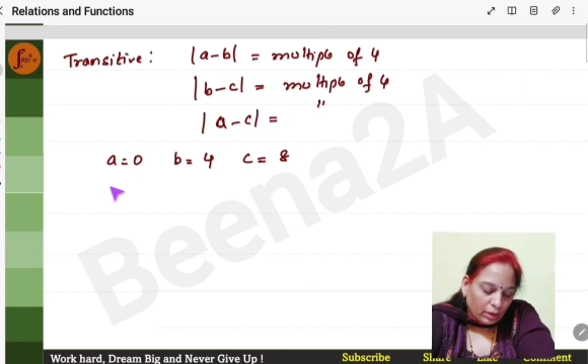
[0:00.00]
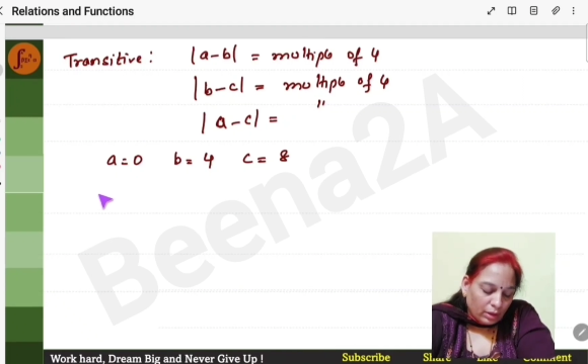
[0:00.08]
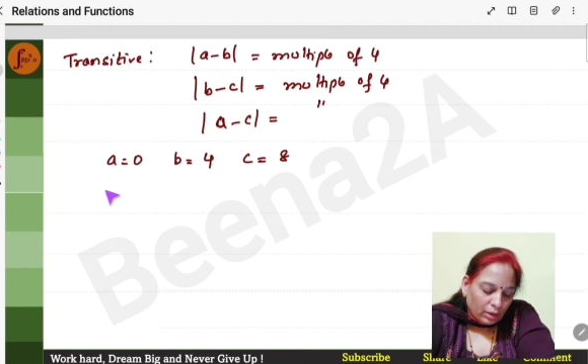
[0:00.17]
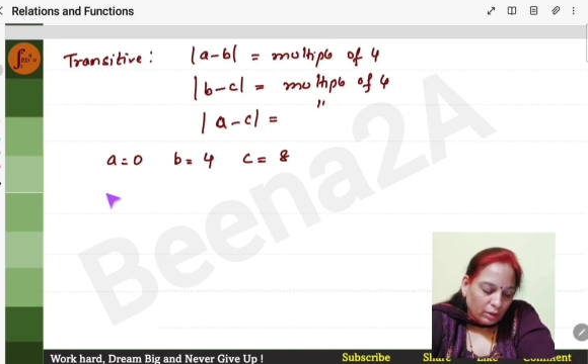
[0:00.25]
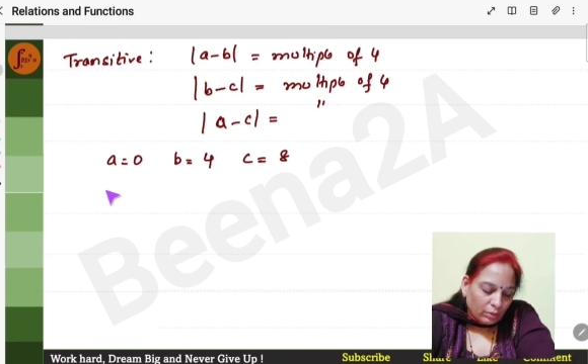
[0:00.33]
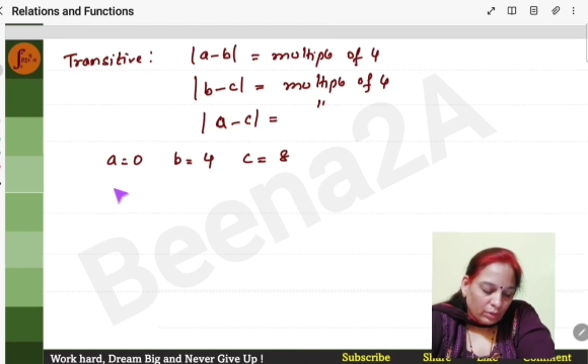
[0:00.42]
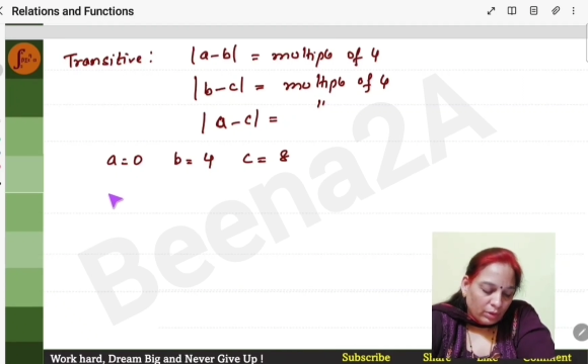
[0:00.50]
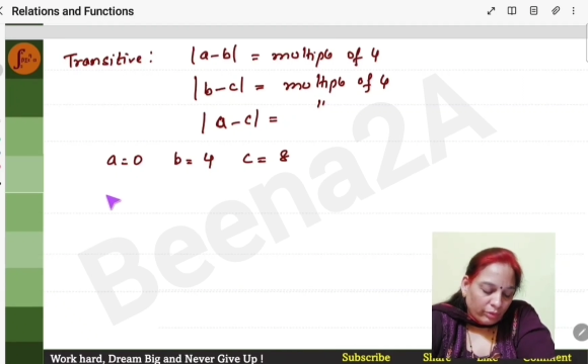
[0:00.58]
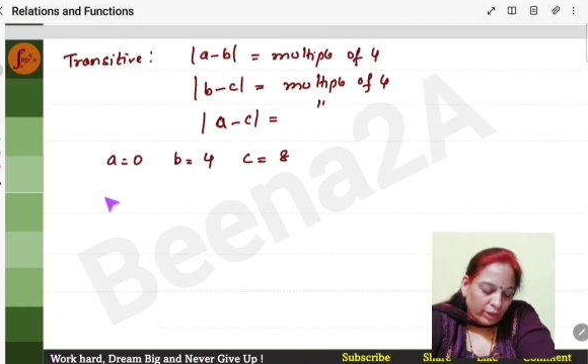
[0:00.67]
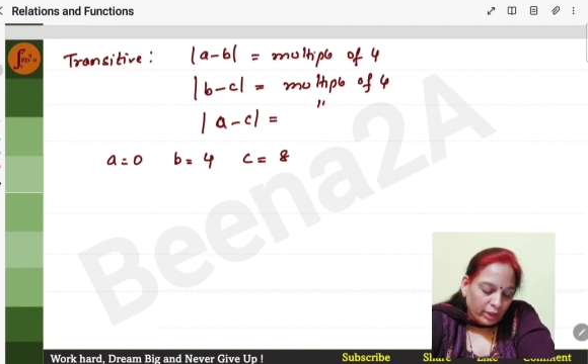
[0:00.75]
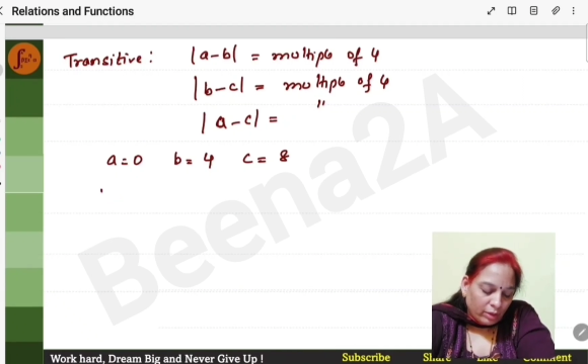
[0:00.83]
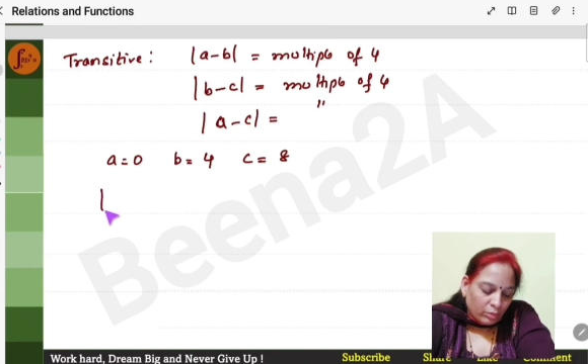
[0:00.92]
Now if
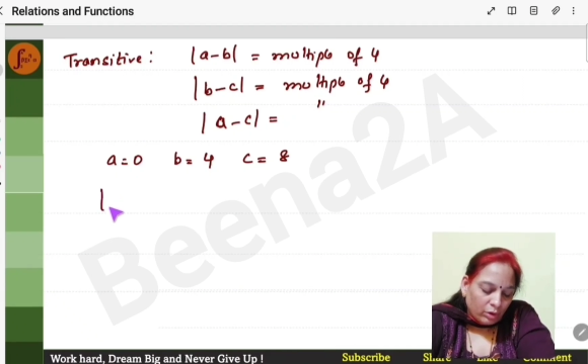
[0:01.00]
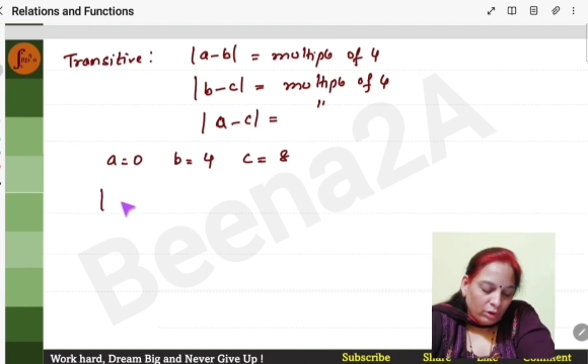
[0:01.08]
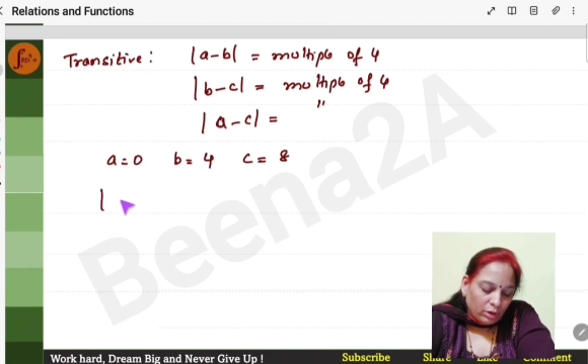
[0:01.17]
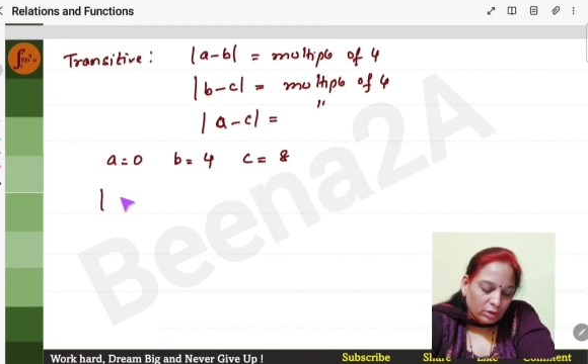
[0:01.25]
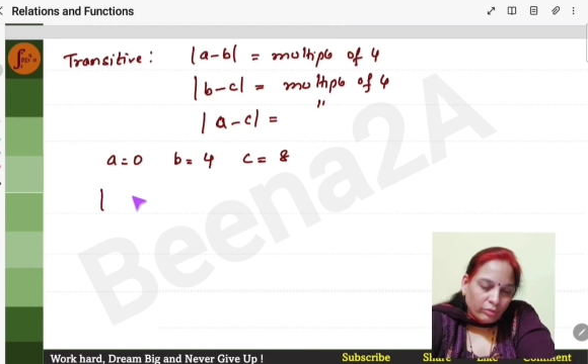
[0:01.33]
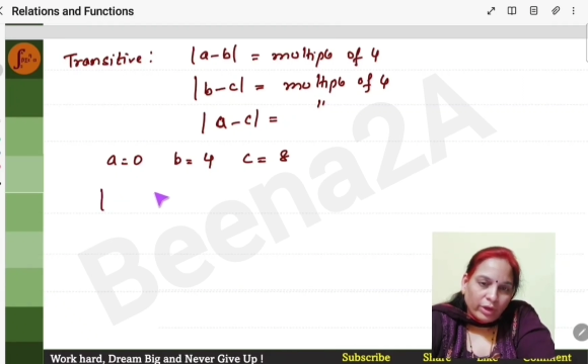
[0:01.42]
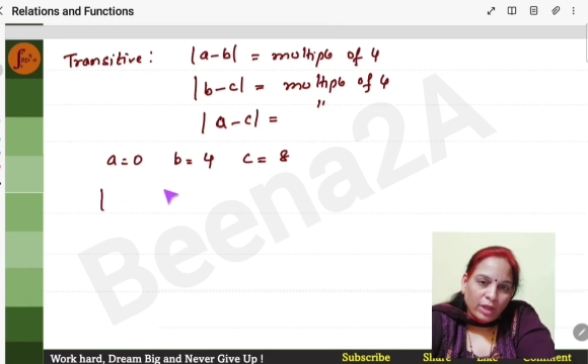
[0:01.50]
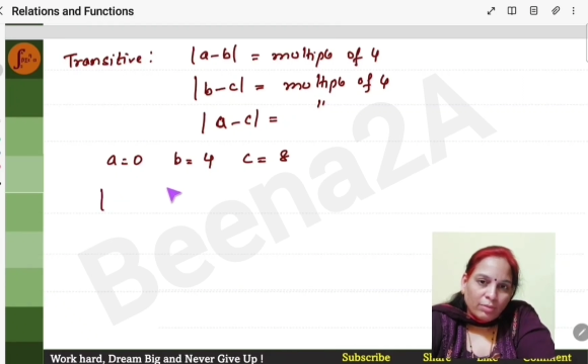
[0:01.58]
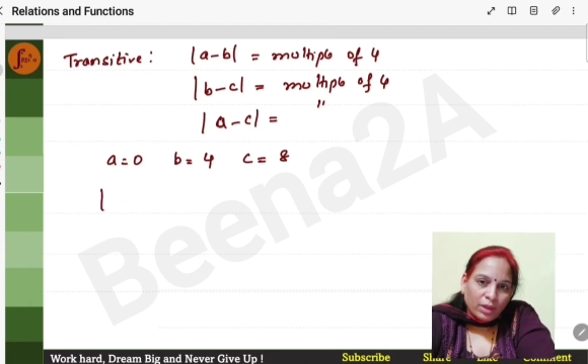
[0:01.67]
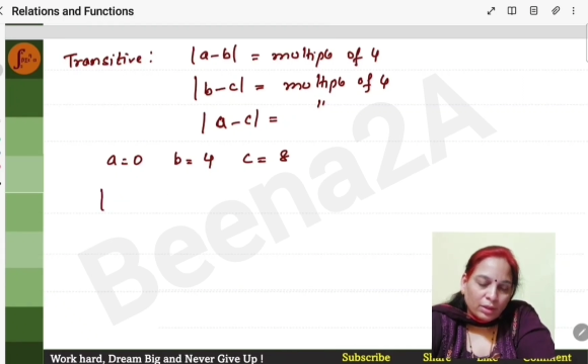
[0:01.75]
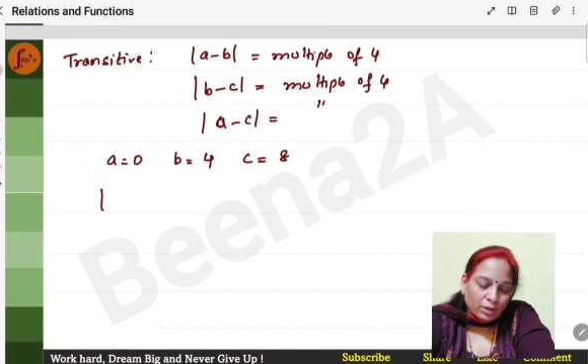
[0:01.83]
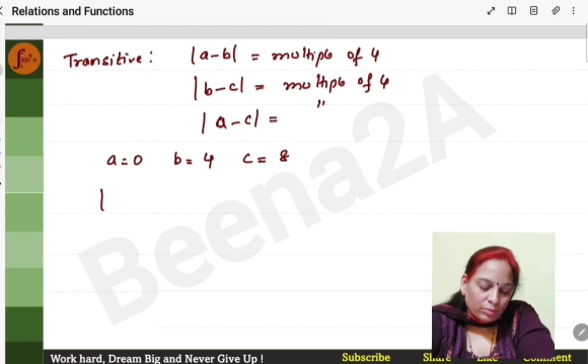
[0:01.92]
I take modulus of a
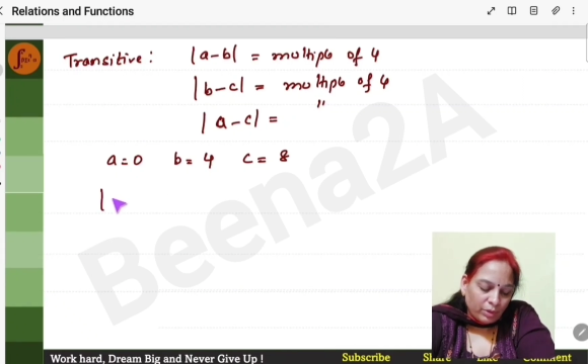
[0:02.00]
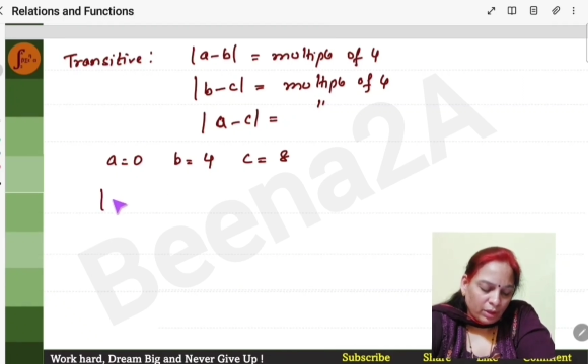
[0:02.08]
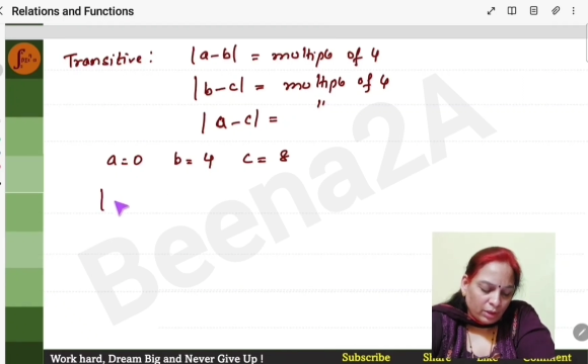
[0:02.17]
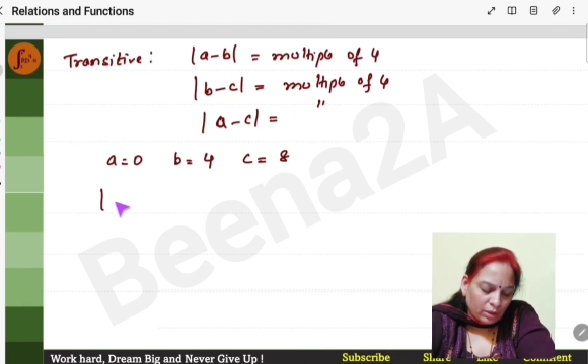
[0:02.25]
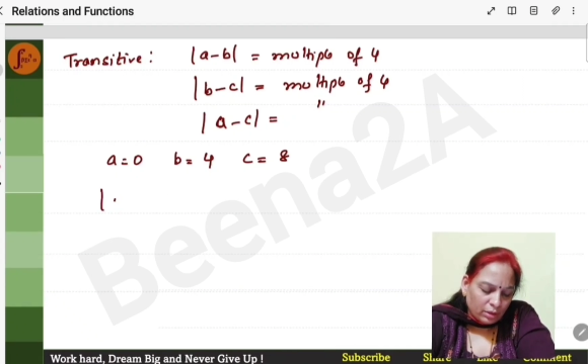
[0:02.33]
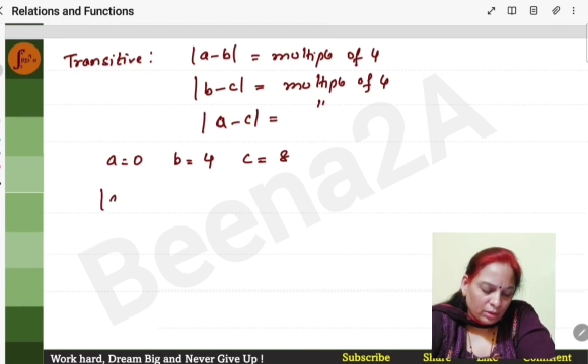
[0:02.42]
minus b,